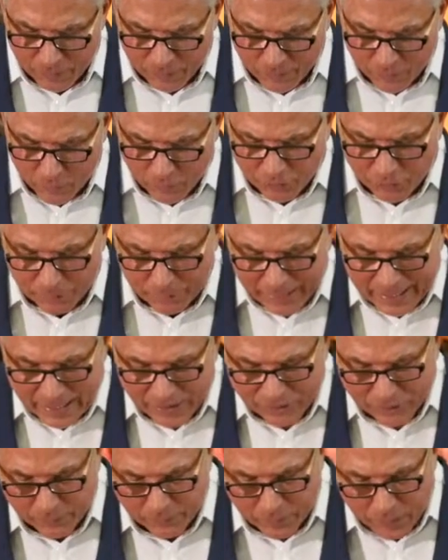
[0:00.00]
The first
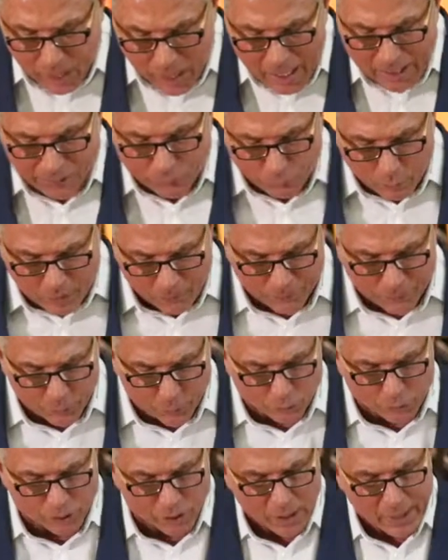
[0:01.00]
place of God's
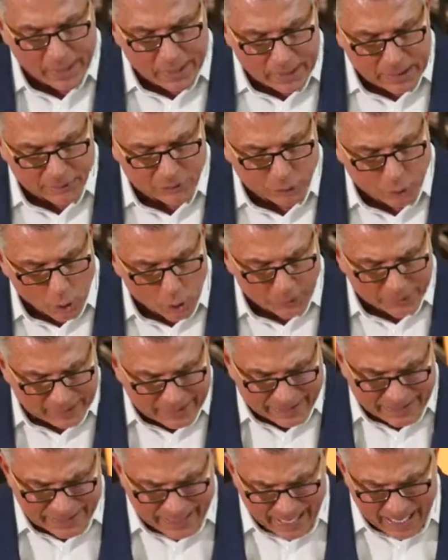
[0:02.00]
refuge is called
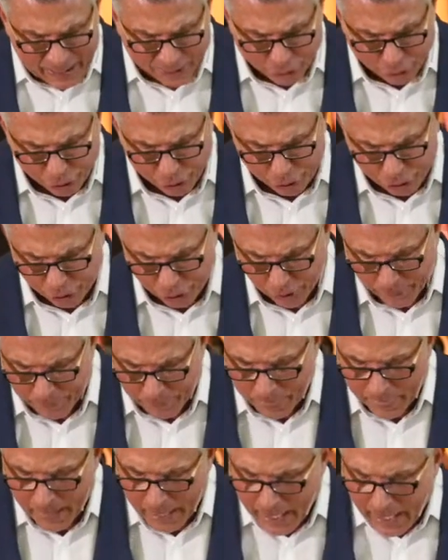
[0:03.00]
Kadesh,
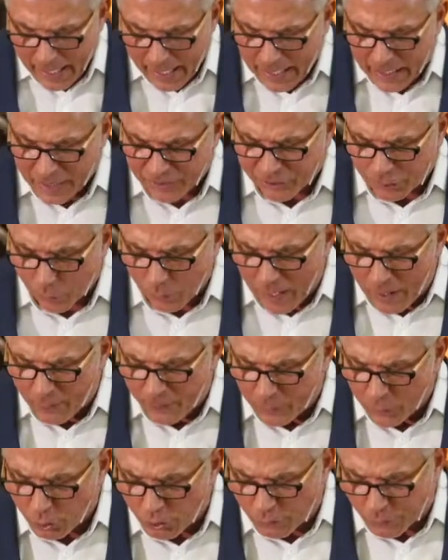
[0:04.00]
and it's a
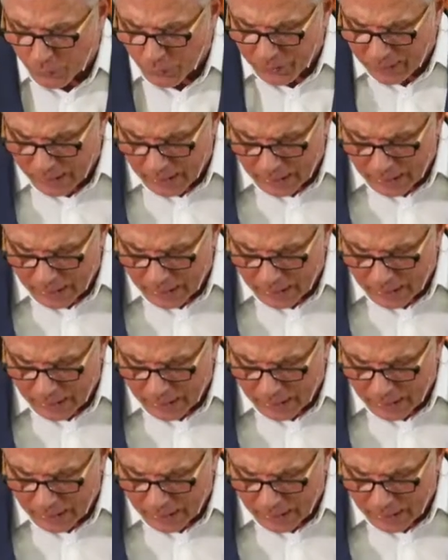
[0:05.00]
refuge for the